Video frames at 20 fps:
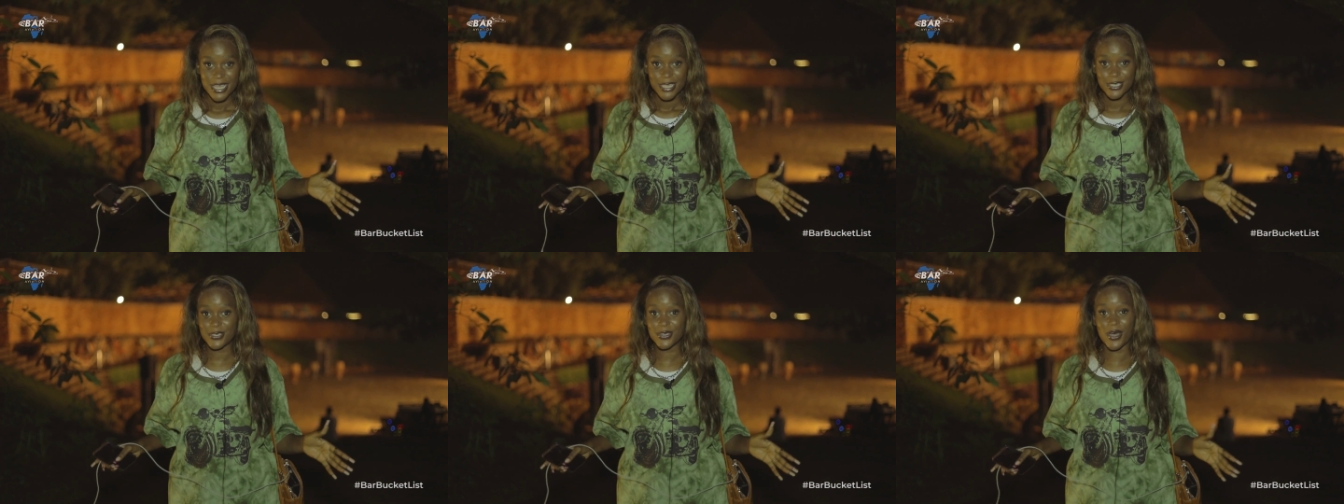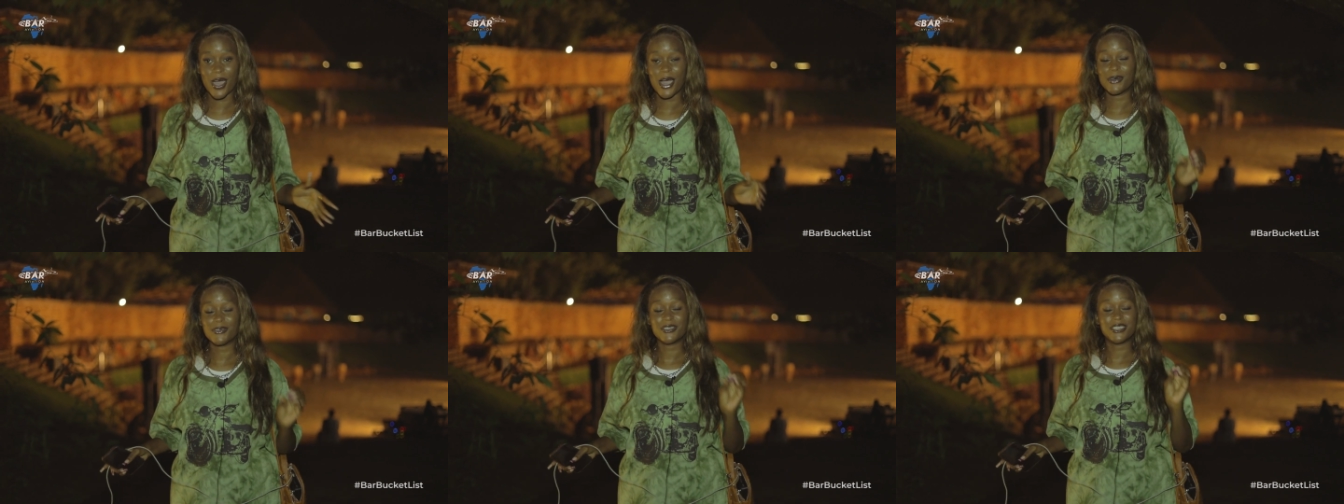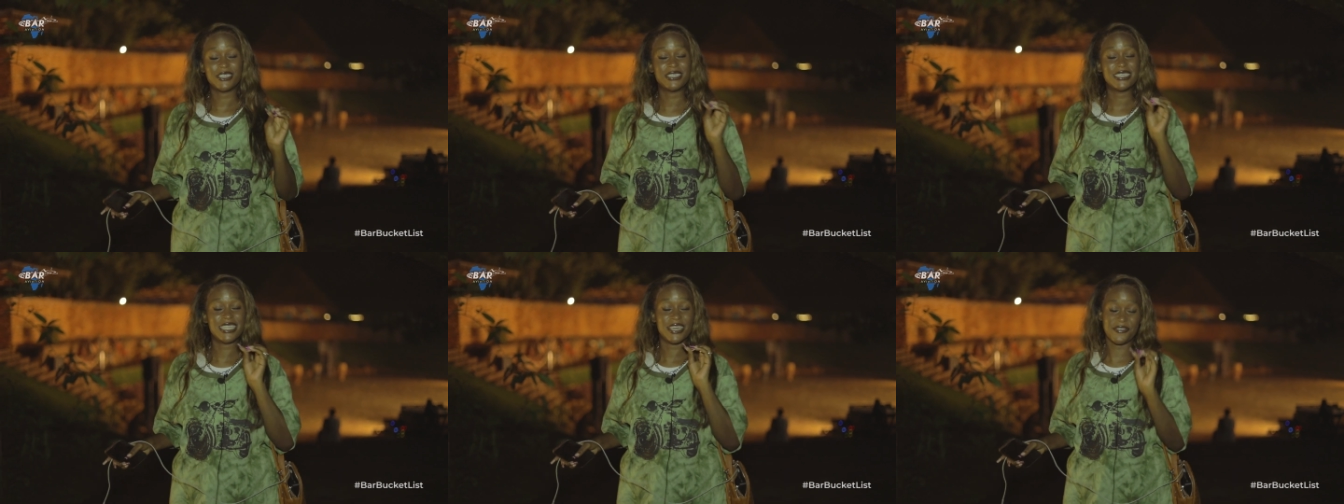So I
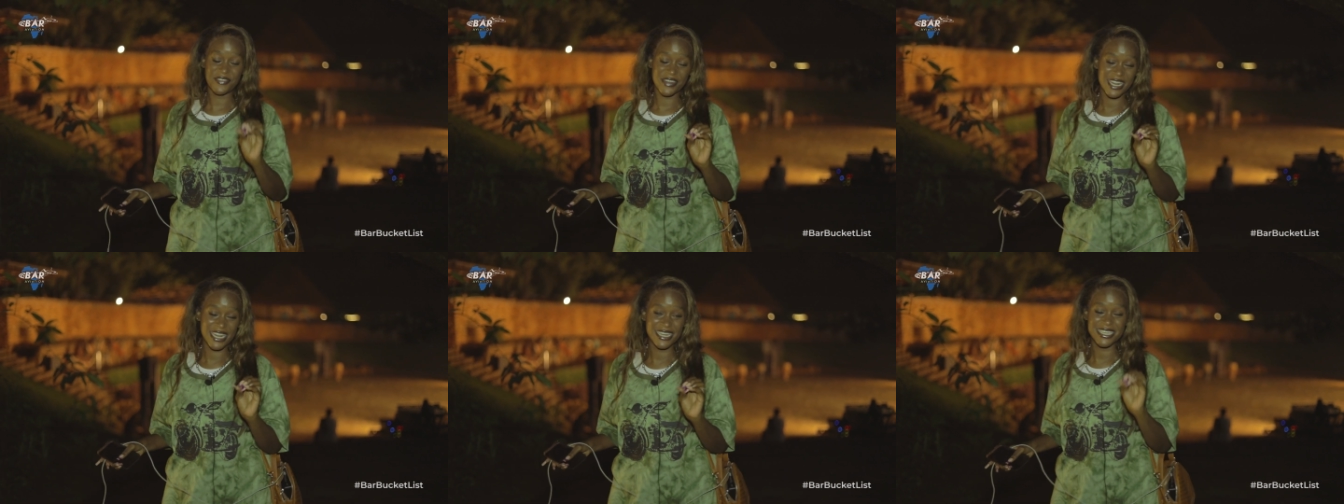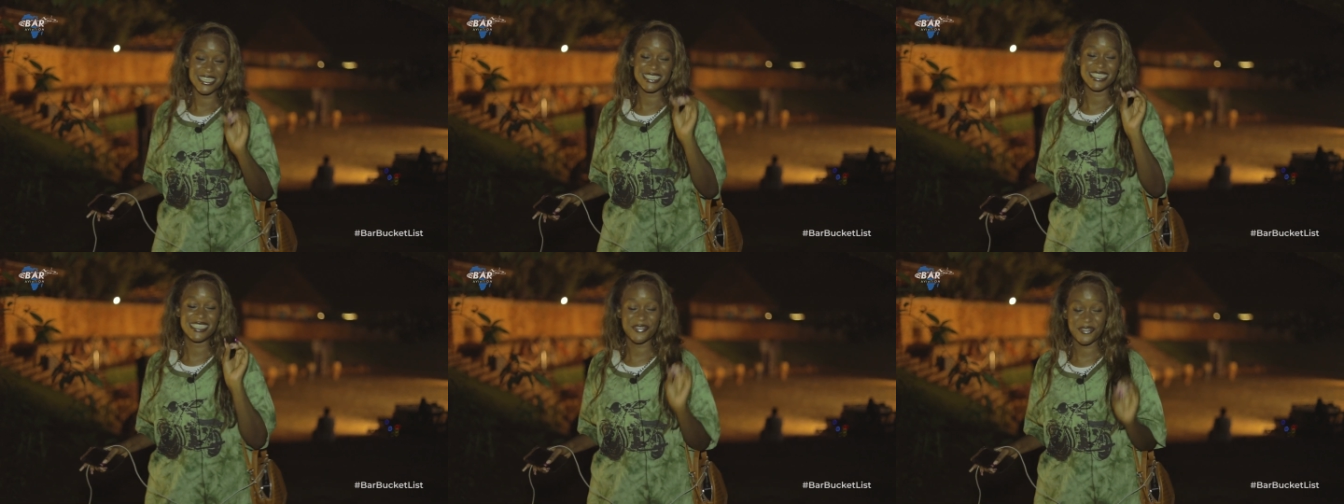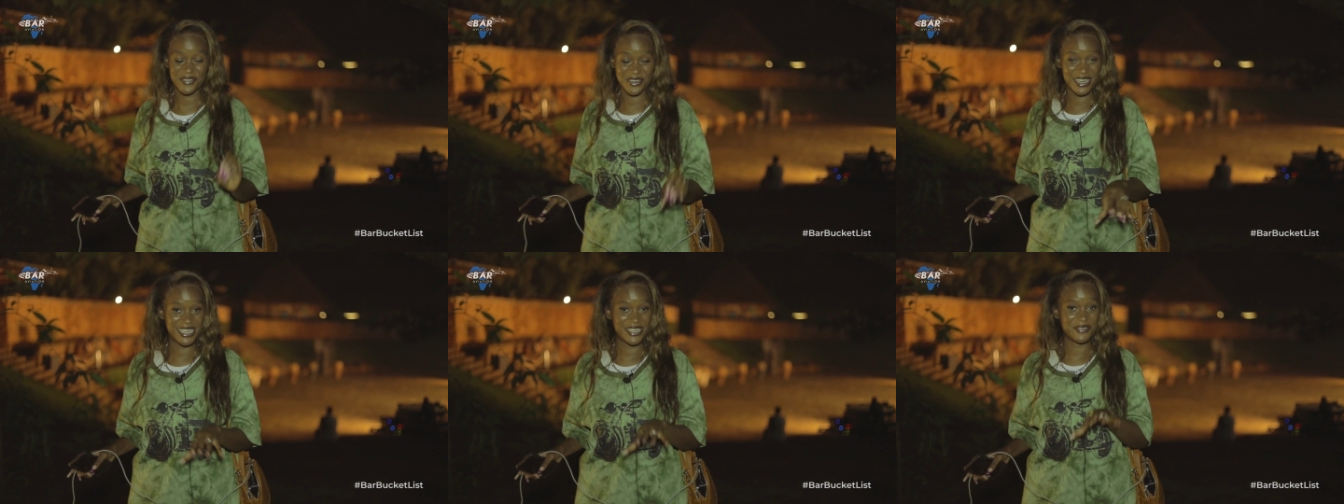would definitely,
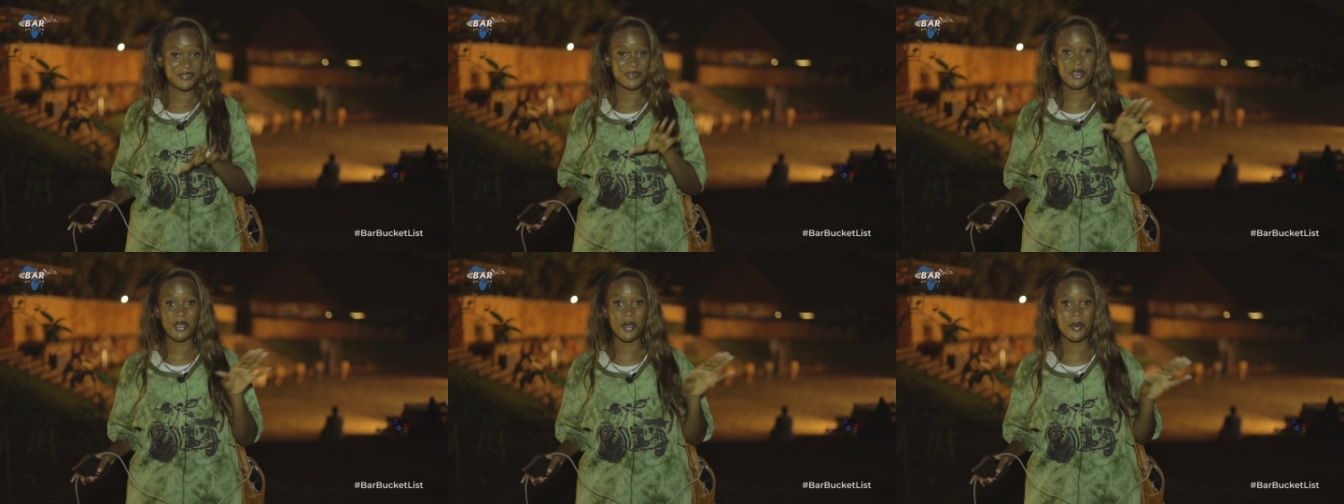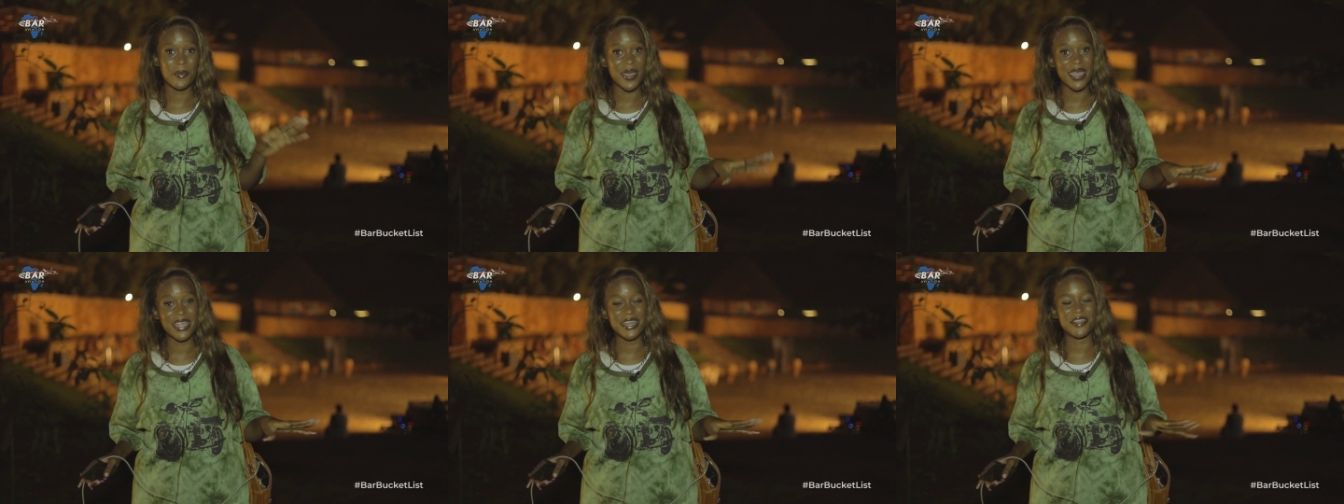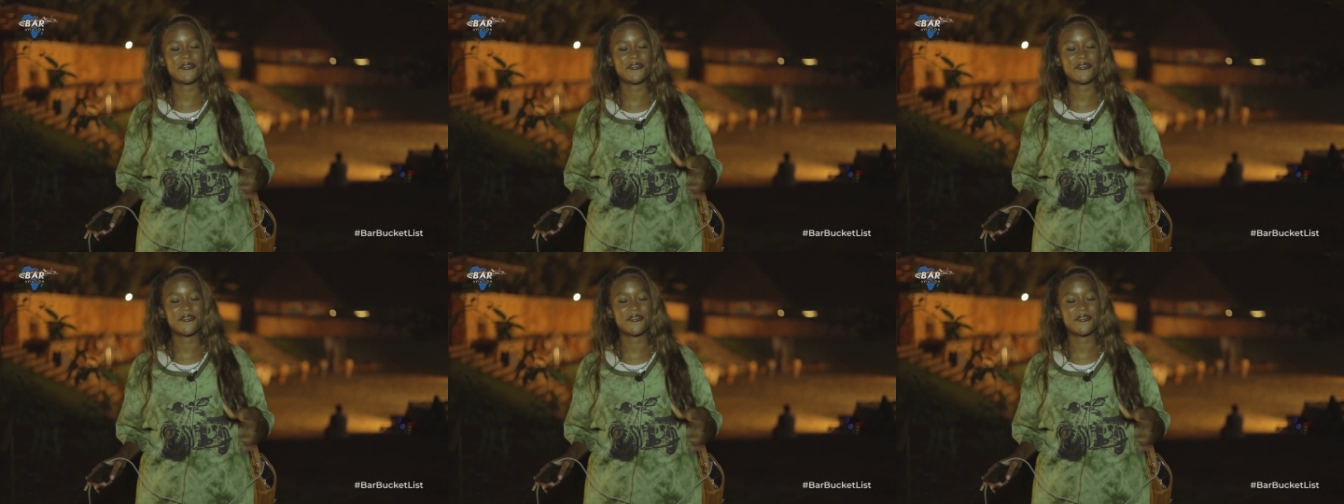definitely recommend